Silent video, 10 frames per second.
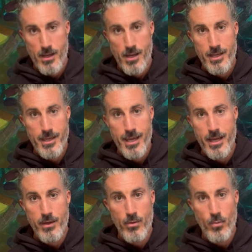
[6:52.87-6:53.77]
I
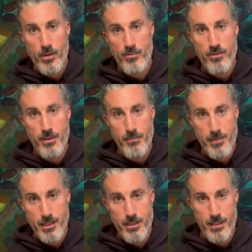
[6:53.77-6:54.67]
can't willfully
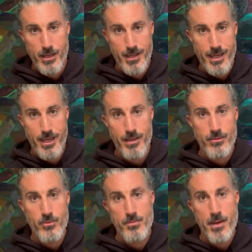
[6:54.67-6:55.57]
beat it. I can't
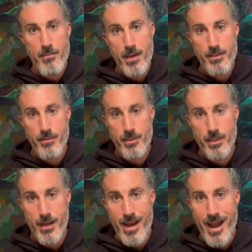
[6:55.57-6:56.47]
use my mind to beat
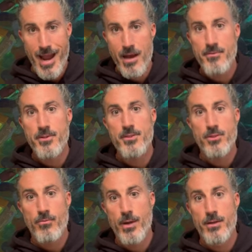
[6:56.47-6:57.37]
it. I have to
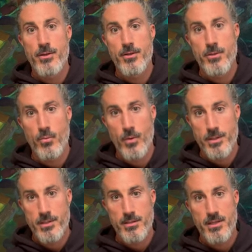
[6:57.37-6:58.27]
surrender to
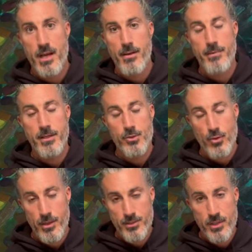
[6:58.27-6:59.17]
what's inside me and
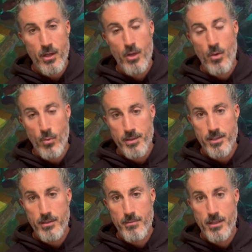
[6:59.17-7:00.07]
trust what's
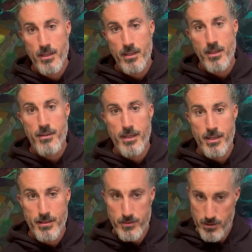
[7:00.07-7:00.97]
in me
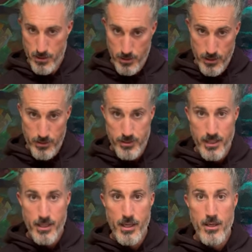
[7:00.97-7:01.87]
that it'll
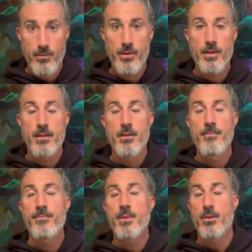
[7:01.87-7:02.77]
take care of it.
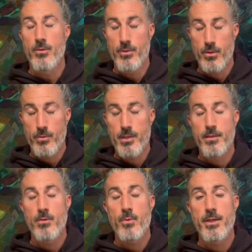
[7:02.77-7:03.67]
Don't need
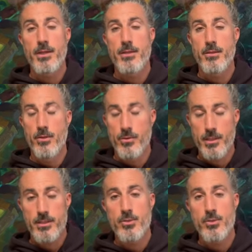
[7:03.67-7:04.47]
the weed, you don't need the